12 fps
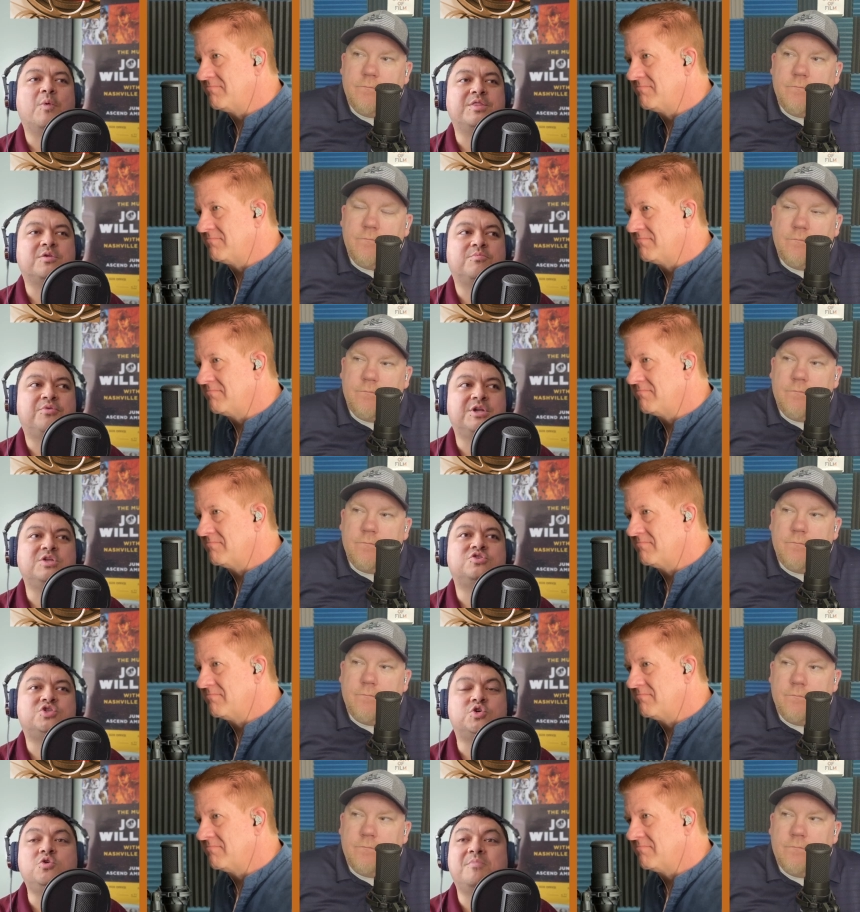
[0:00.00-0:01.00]
Speaker 1: when they're
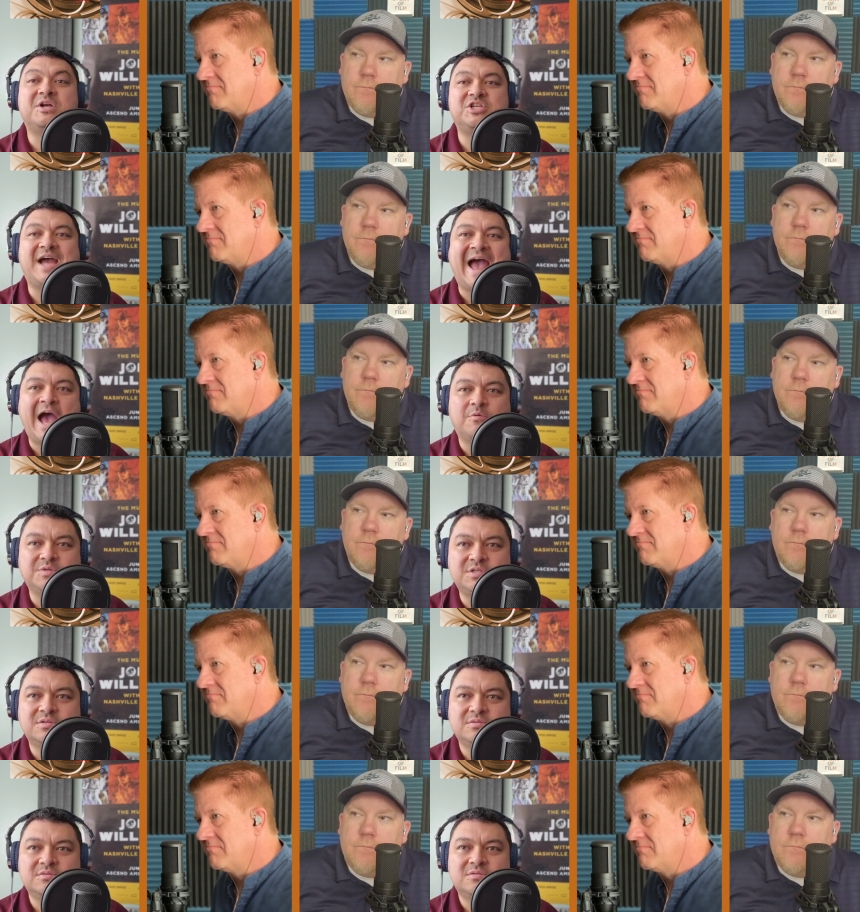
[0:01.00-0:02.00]
putting too much
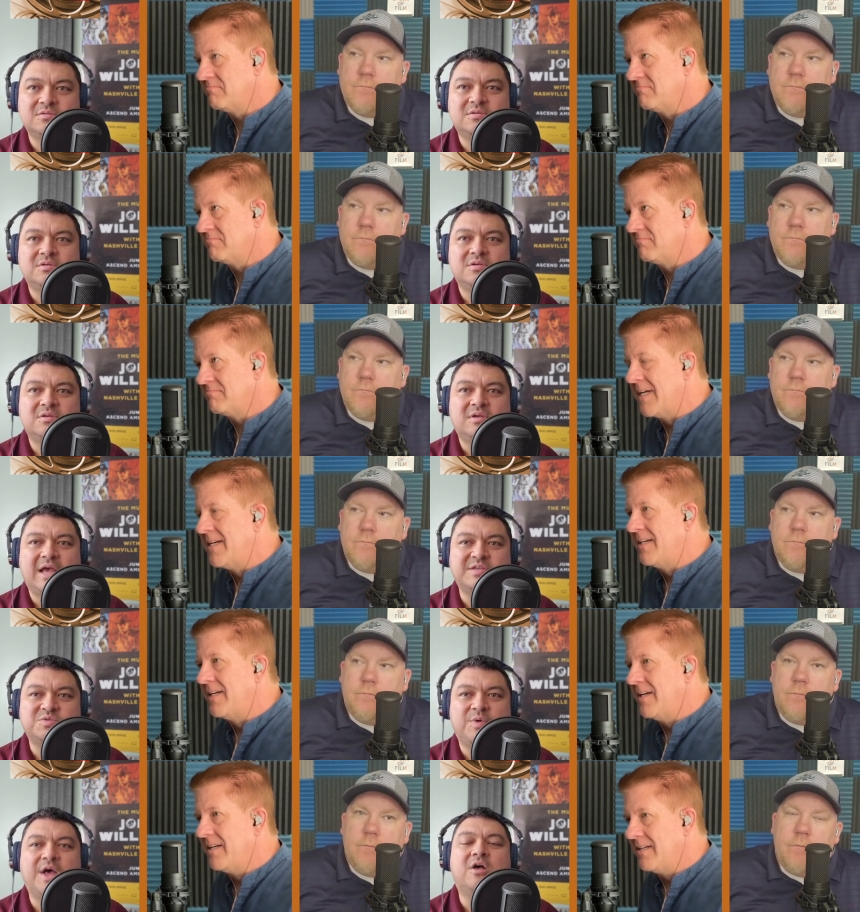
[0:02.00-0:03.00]
out
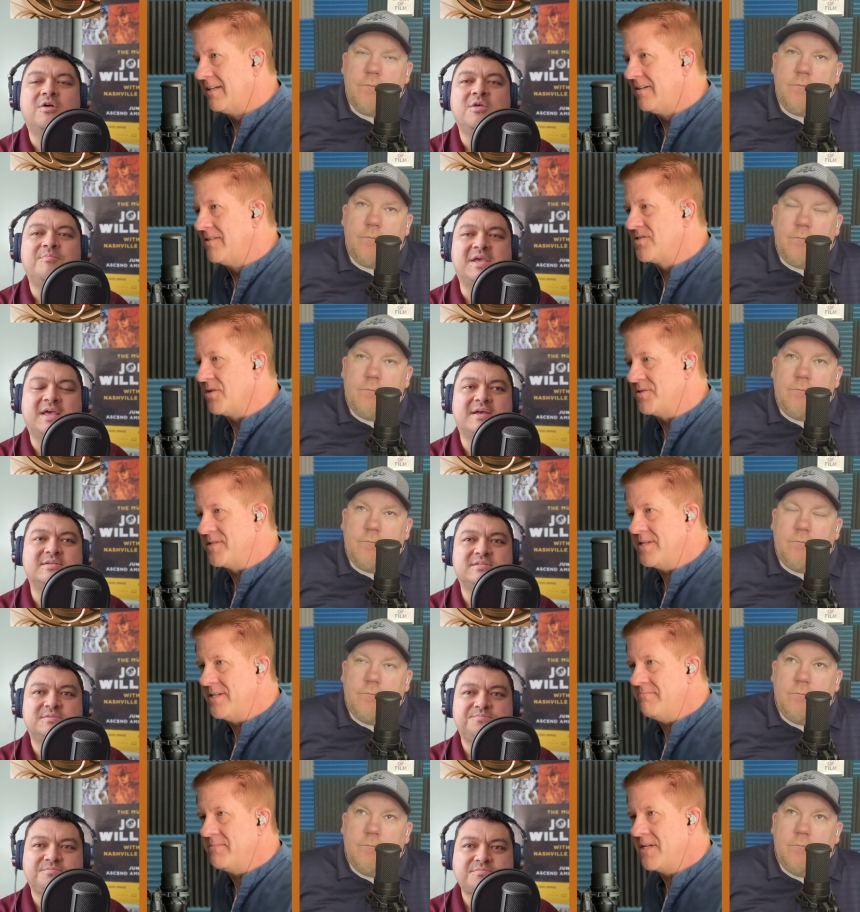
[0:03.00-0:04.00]
as well. So
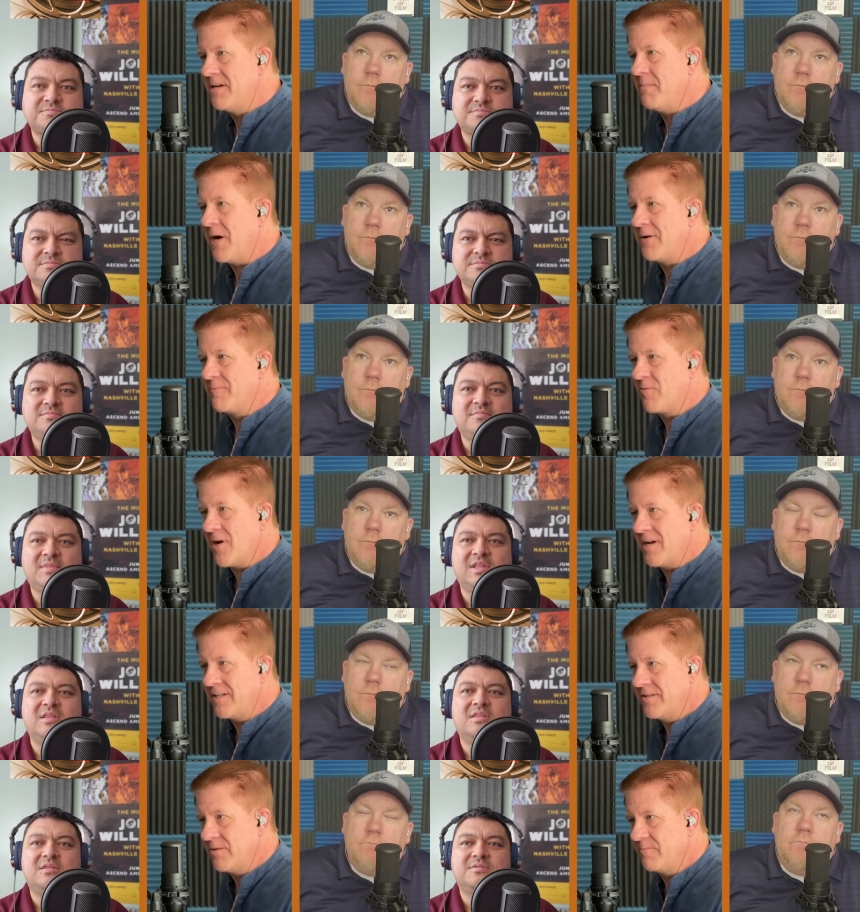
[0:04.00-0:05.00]
because the,
Speaker 2: the, amount of
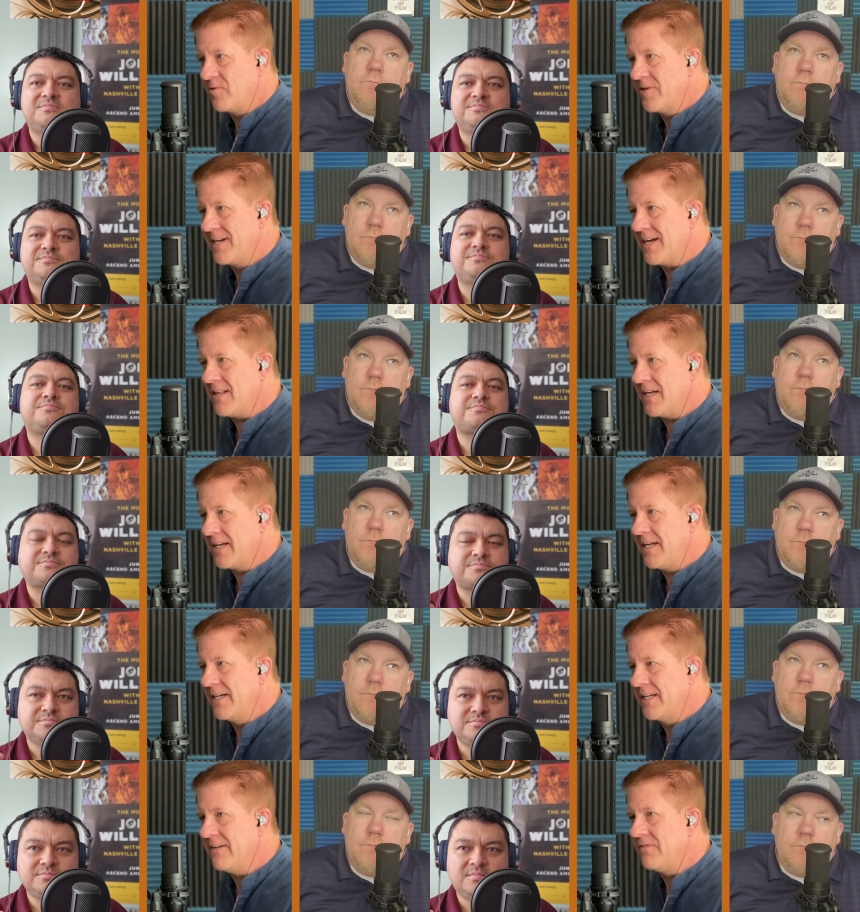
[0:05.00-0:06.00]
product they're putting out, like in
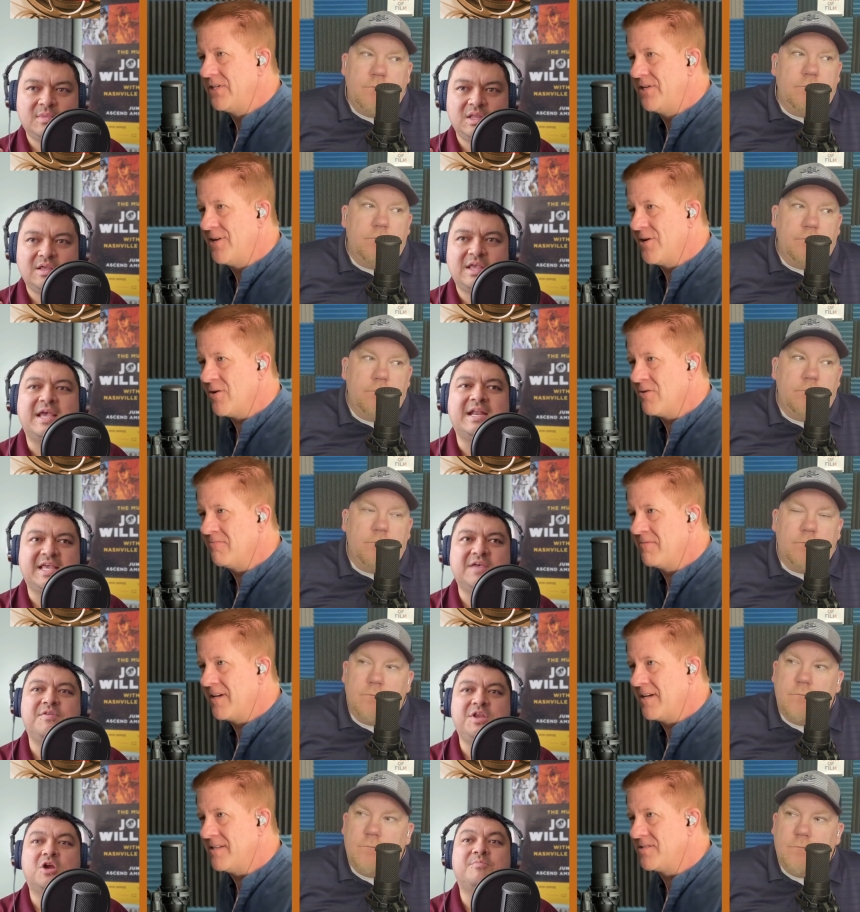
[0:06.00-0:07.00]
a given
Speaker 1: year, in a
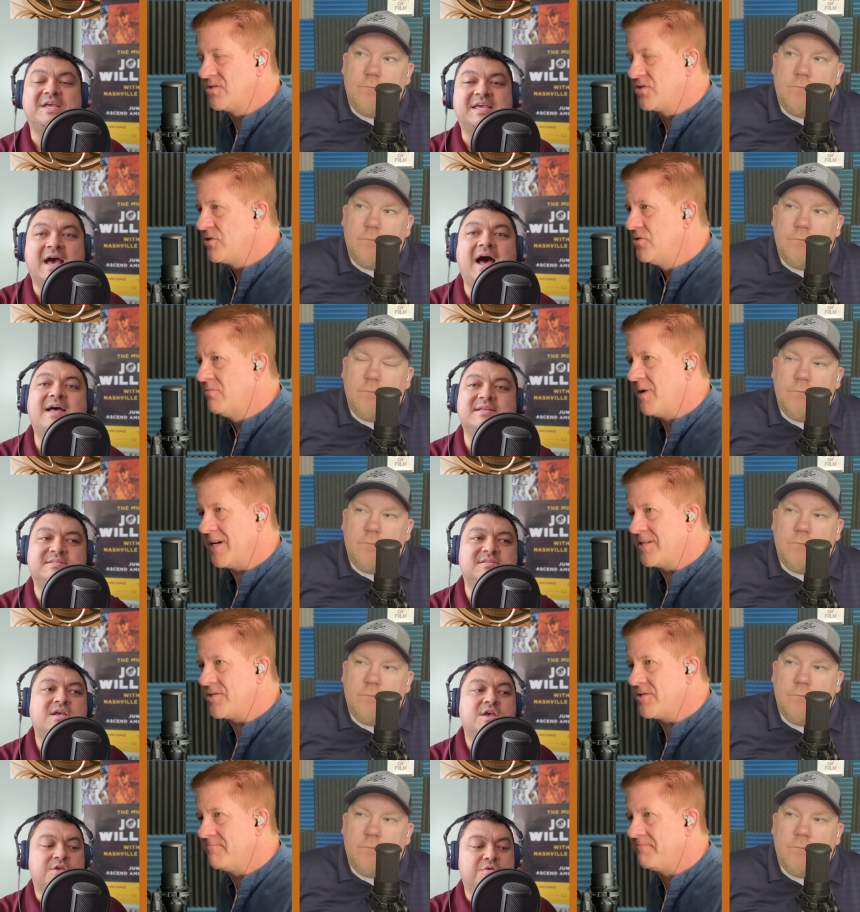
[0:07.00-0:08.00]
given year,
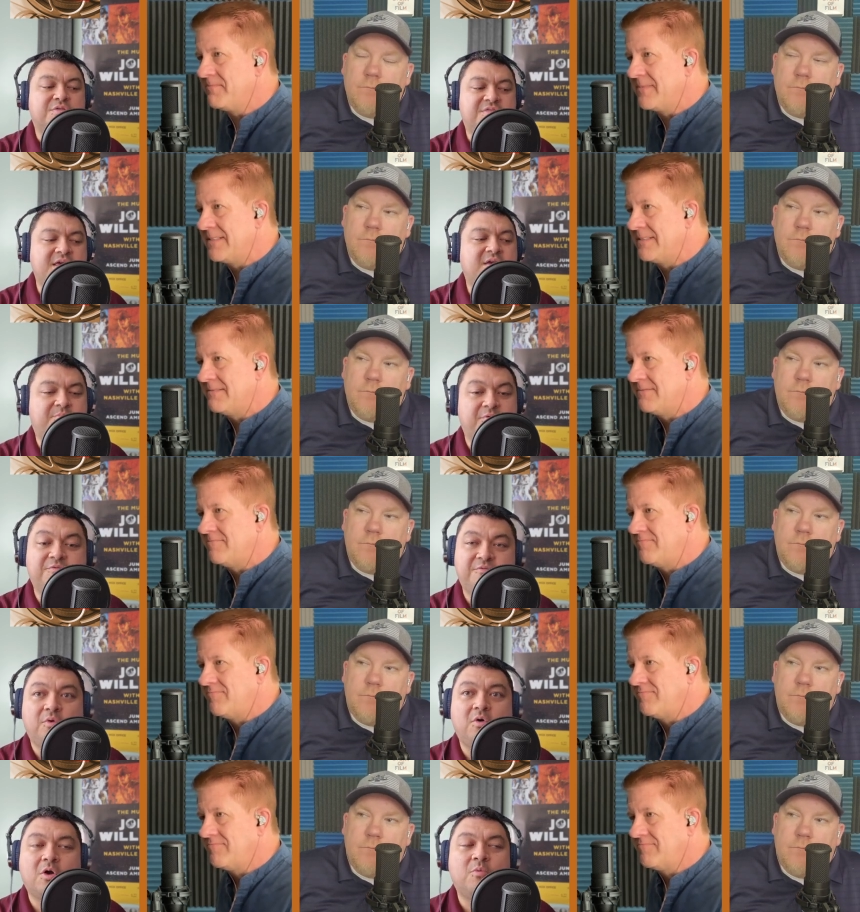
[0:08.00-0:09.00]
because you think
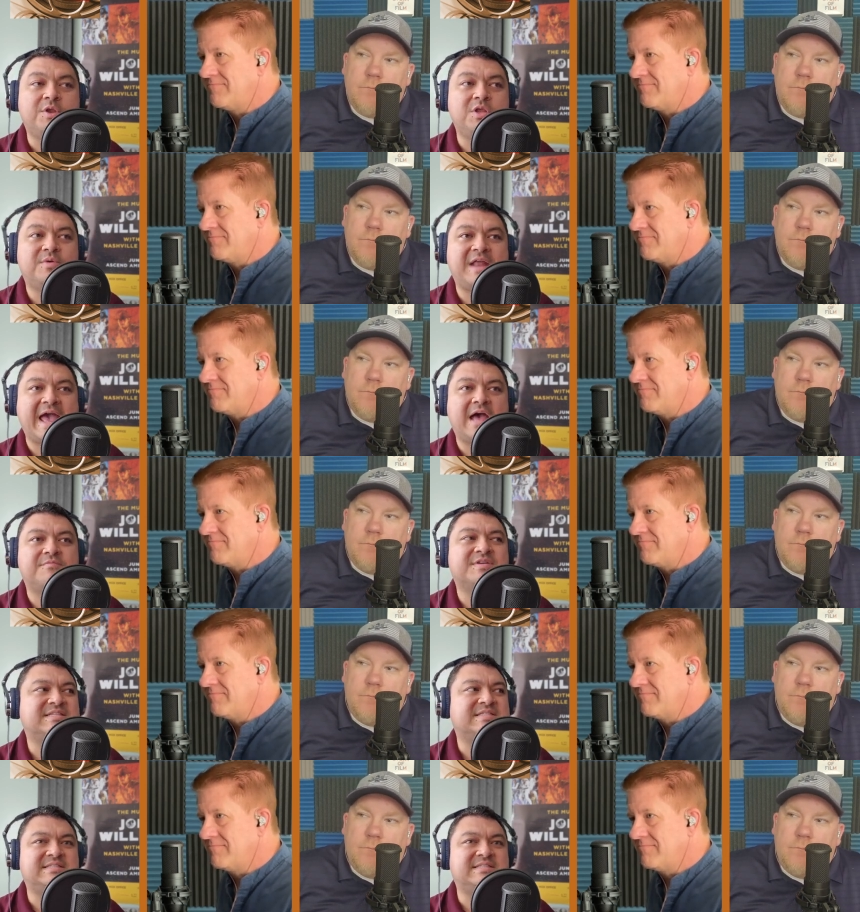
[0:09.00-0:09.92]
before when you would have